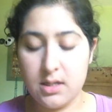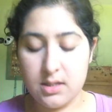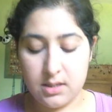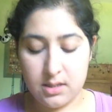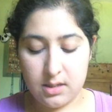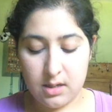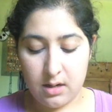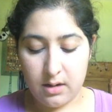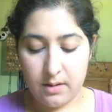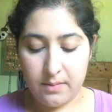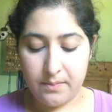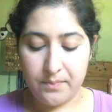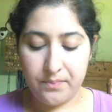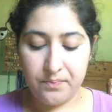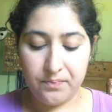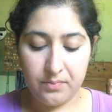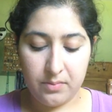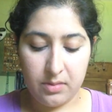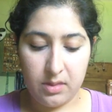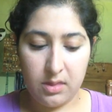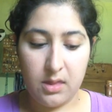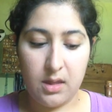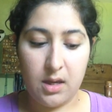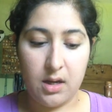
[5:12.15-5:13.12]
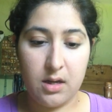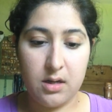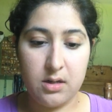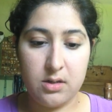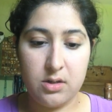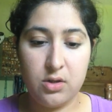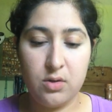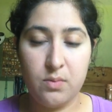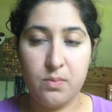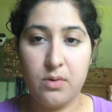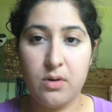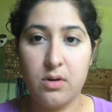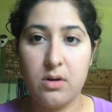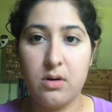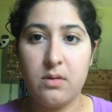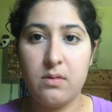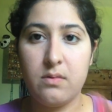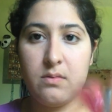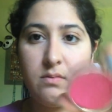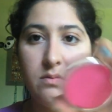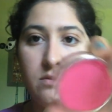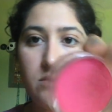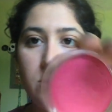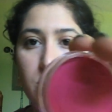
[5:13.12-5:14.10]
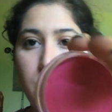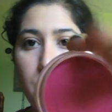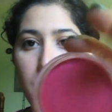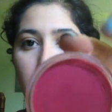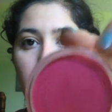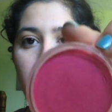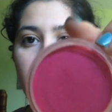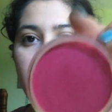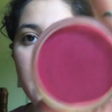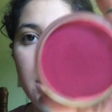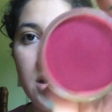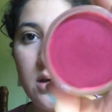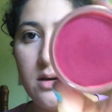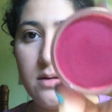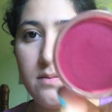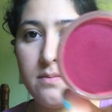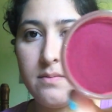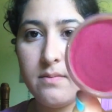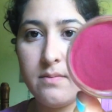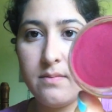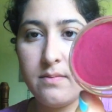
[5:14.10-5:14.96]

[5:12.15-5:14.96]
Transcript: It's like super hot pink.